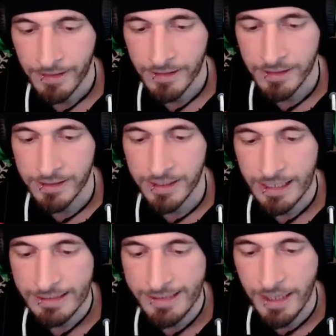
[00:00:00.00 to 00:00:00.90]

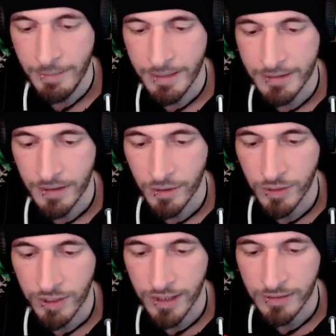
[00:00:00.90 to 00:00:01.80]
God damn it.
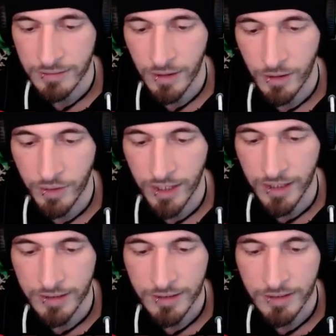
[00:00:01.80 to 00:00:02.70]
Okay, okay.
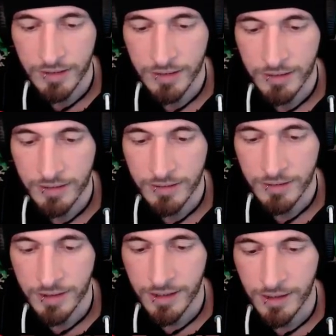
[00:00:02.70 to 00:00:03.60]

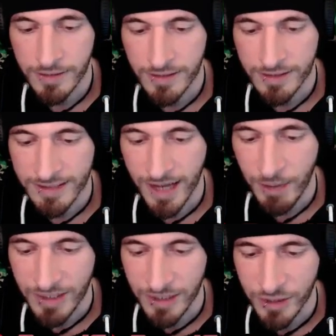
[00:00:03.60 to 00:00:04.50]
Oh, I thought this guy was
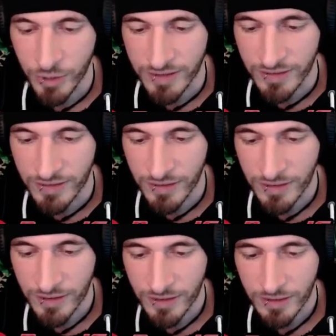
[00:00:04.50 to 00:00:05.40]
gonna do his...
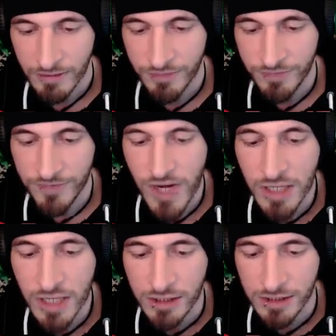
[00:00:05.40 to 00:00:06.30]

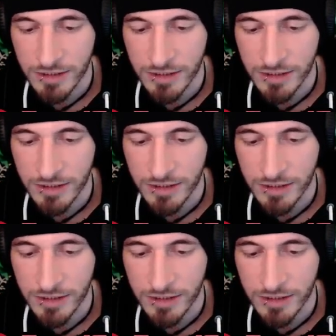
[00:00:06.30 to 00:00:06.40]
Fuck!